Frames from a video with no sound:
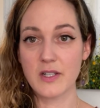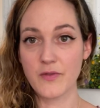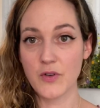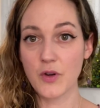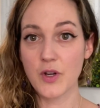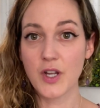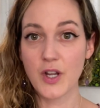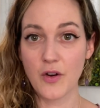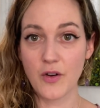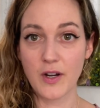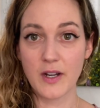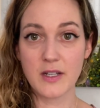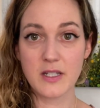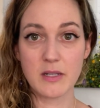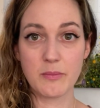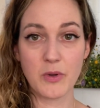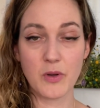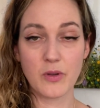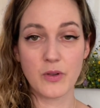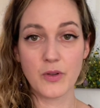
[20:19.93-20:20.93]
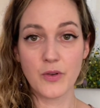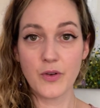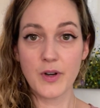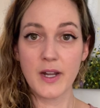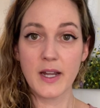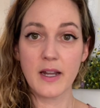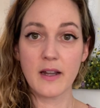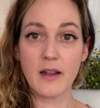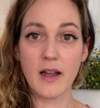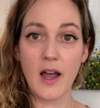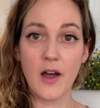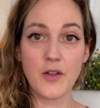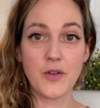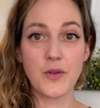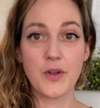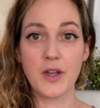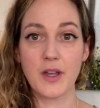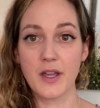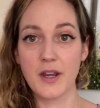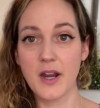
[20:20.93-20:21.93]
if you're curious about learning how you
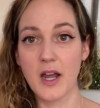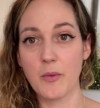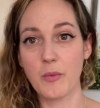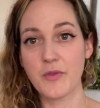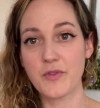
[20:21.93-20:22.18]
can connect